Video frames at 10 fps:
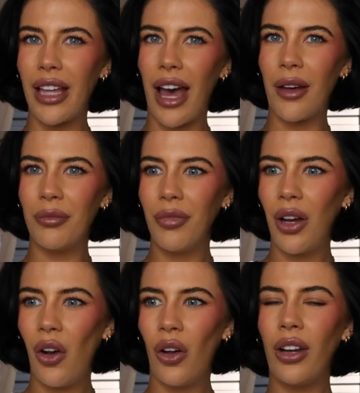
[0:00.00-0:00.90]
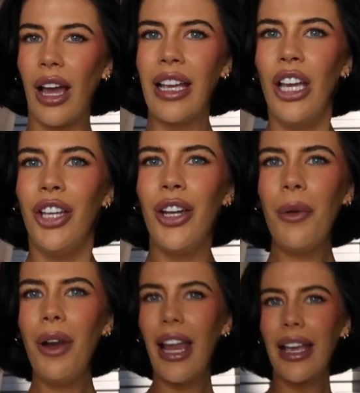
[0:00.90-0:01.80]
them on like, you know
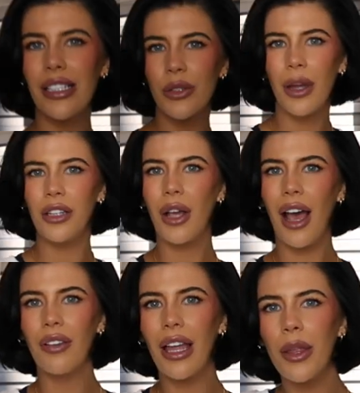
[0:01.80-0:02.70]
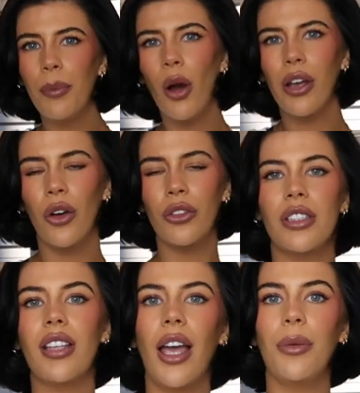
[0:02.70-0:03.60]
on leggings when you have like the pocket on the
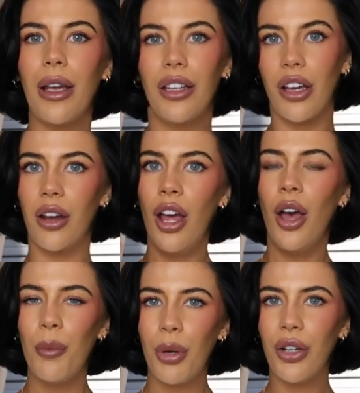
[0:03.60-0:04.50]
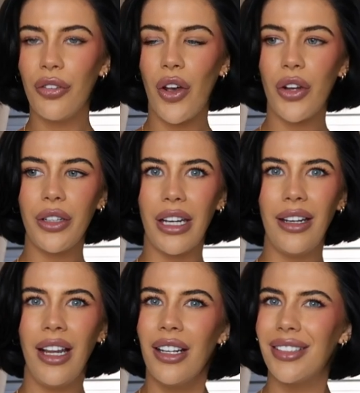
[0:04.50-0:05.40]
side where you can put your phone
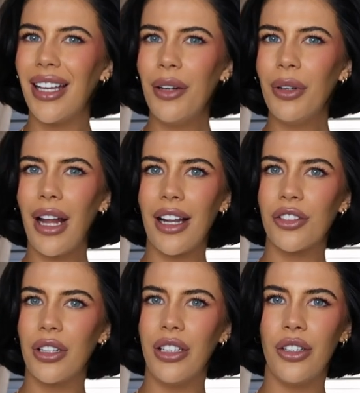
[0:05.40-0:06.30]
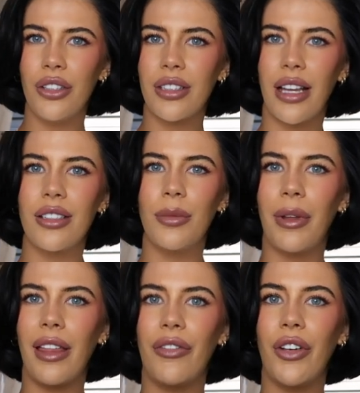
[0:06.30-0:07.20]
in? Does anyone actually use that to
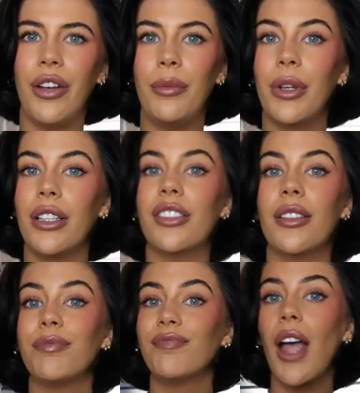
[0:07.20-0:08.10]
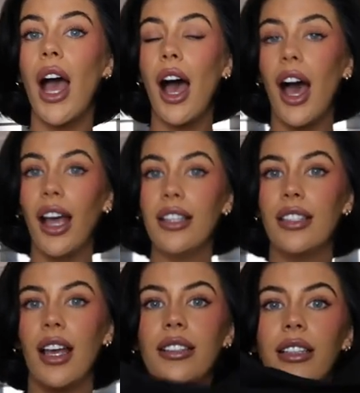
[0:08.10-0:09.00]
put their phone in? Because I
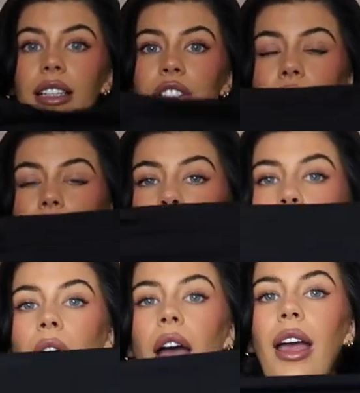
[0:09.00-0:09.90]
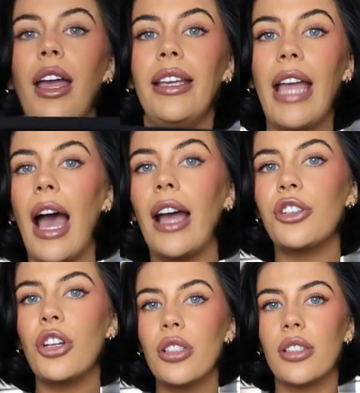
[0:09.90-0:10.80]
certainly don't. But yeah, I
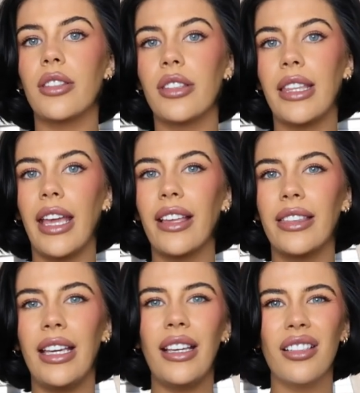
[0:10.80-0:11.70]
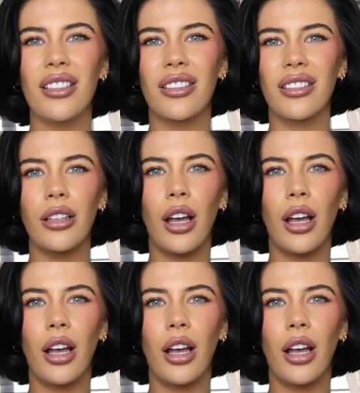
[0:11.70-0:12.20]
just think these